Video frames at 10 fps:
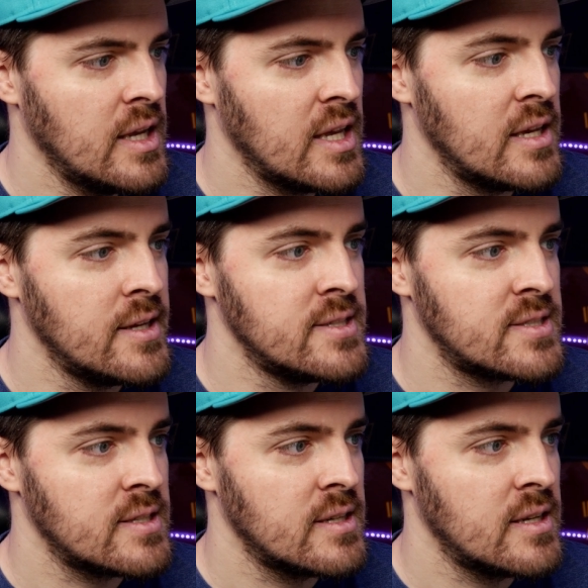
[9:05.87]

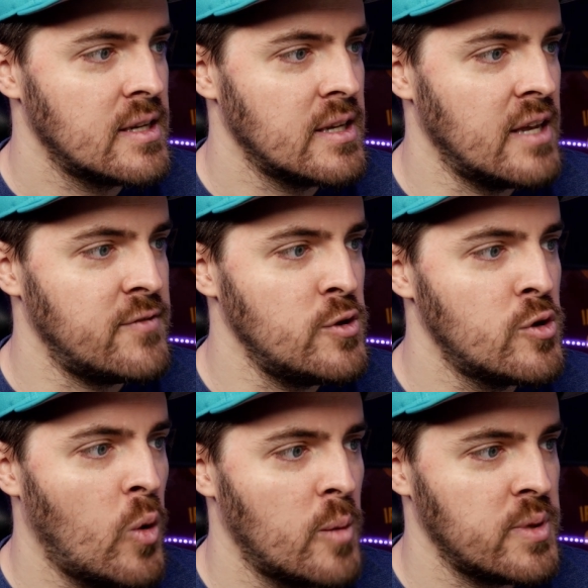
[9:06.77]
is if you
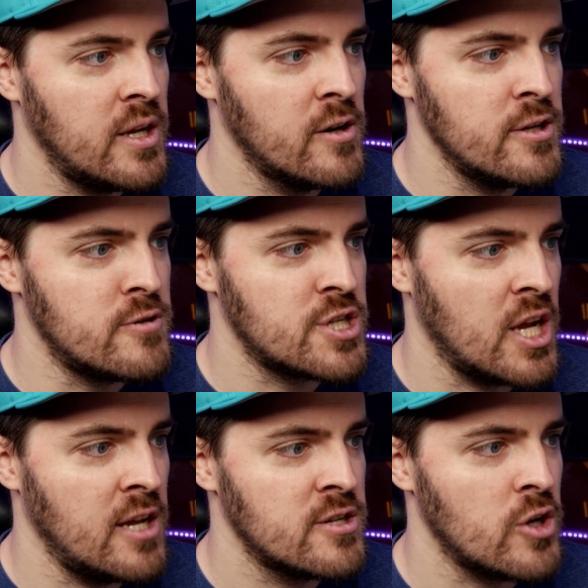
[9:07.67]
go up here and you change